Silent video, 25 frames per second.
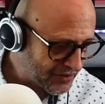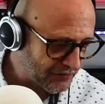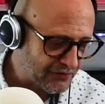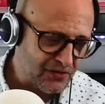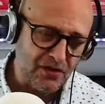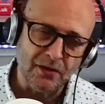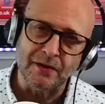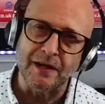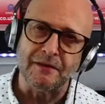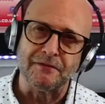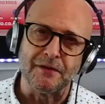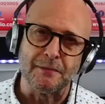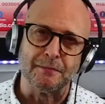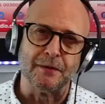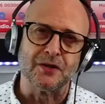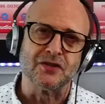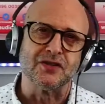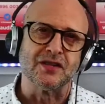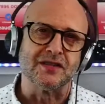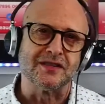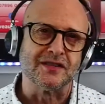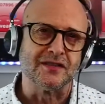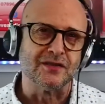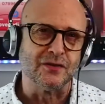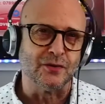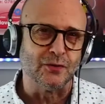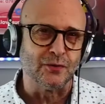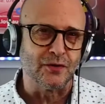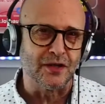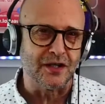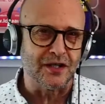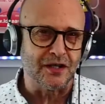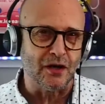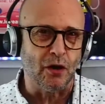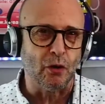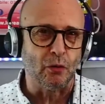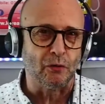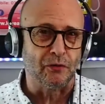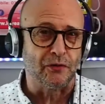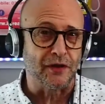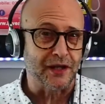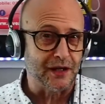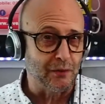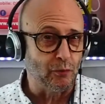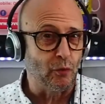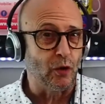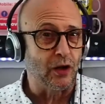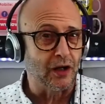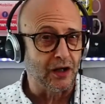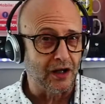if you don't have the budget to do the whole thing
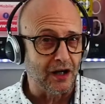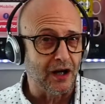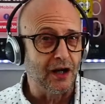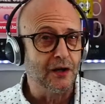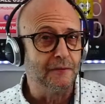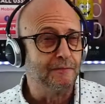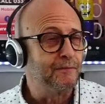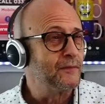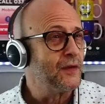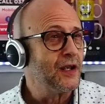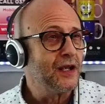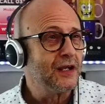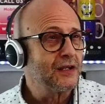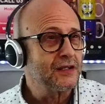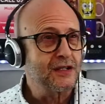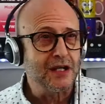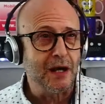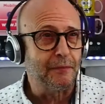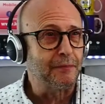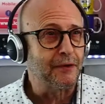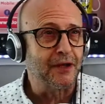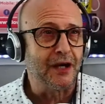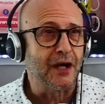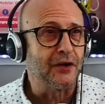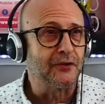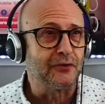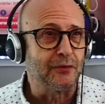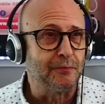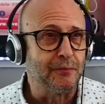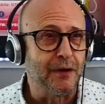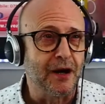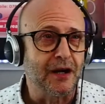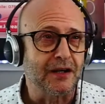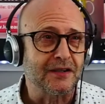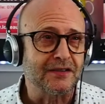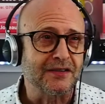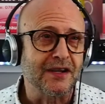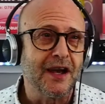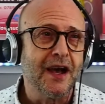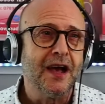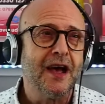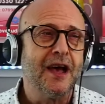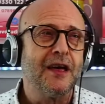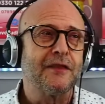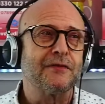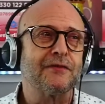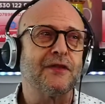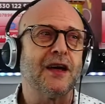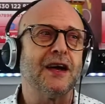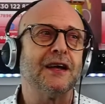in one go, a couple of $100,
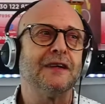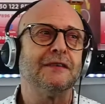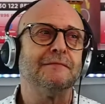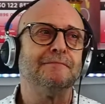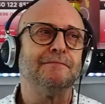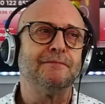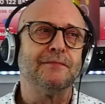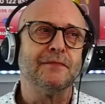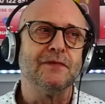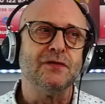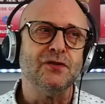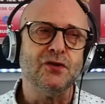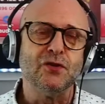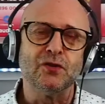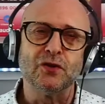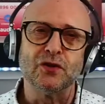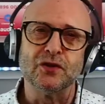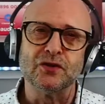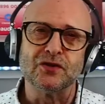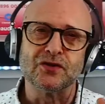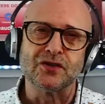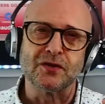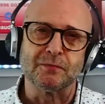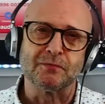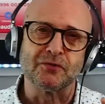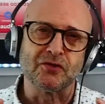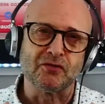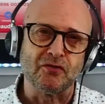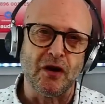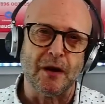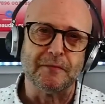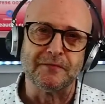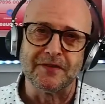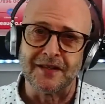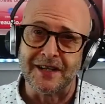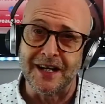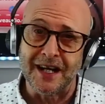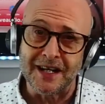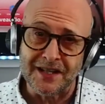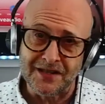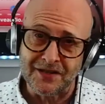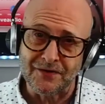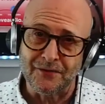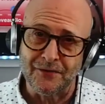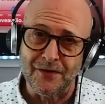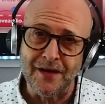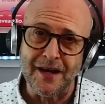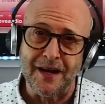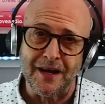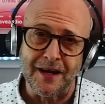then you can subscribe to their
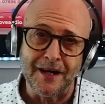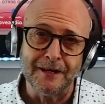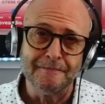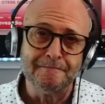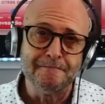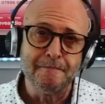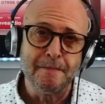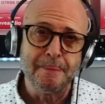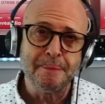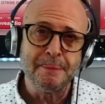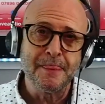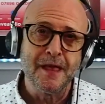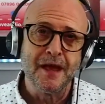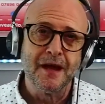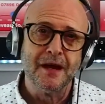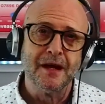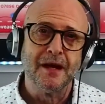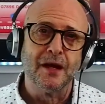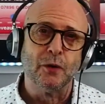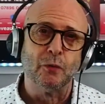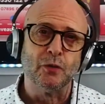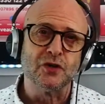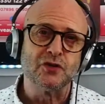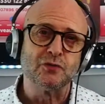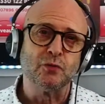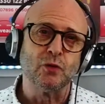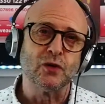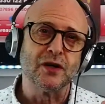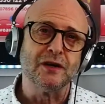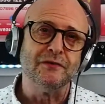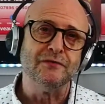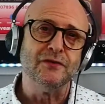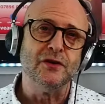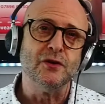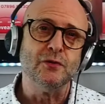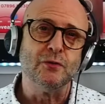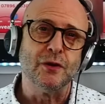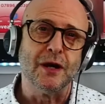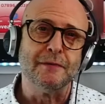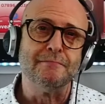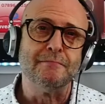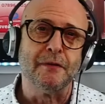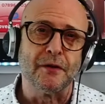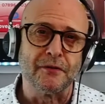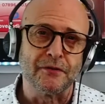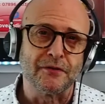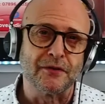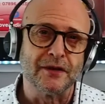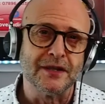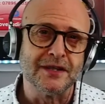Sphere, which will give you a
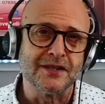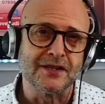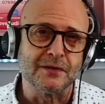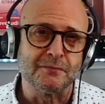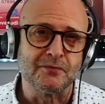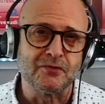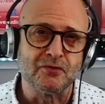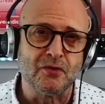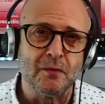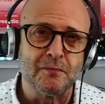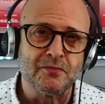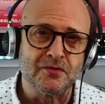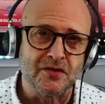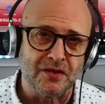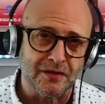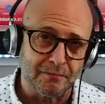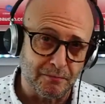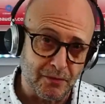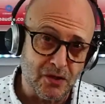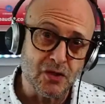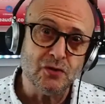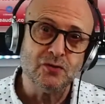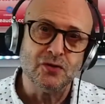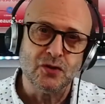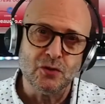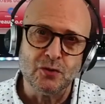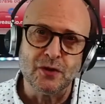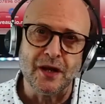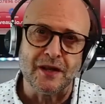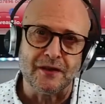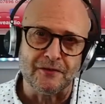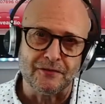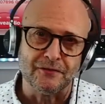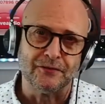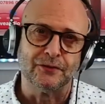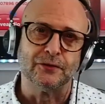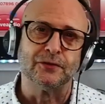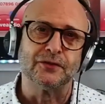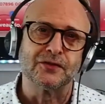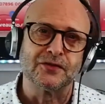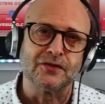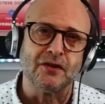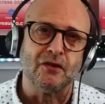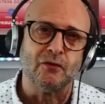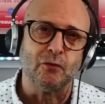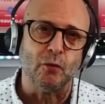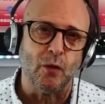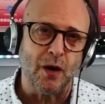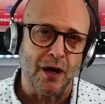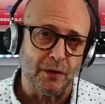monthly subscription. But you do get the full
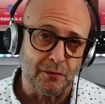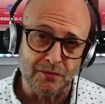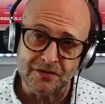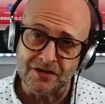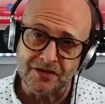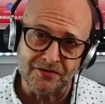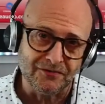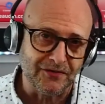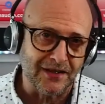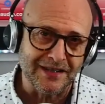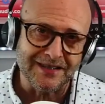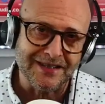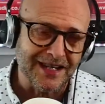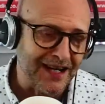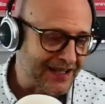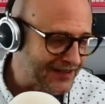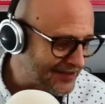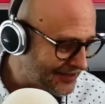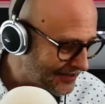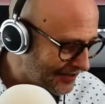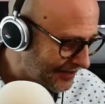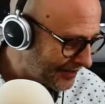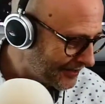software, which is fantastic.